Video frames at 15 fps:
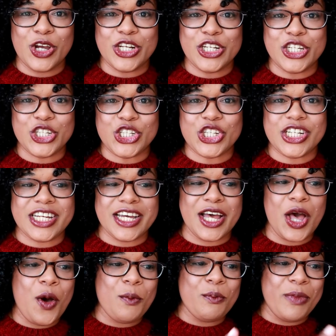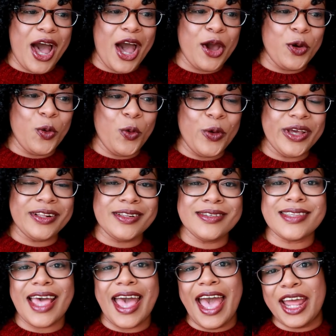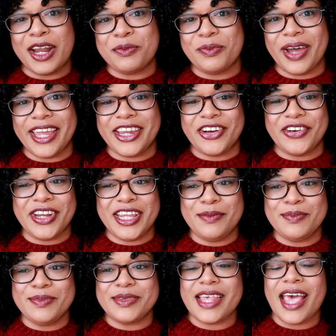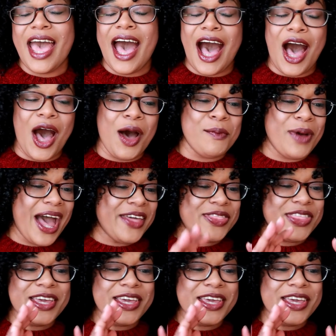conditioner, my oils, and my creams. I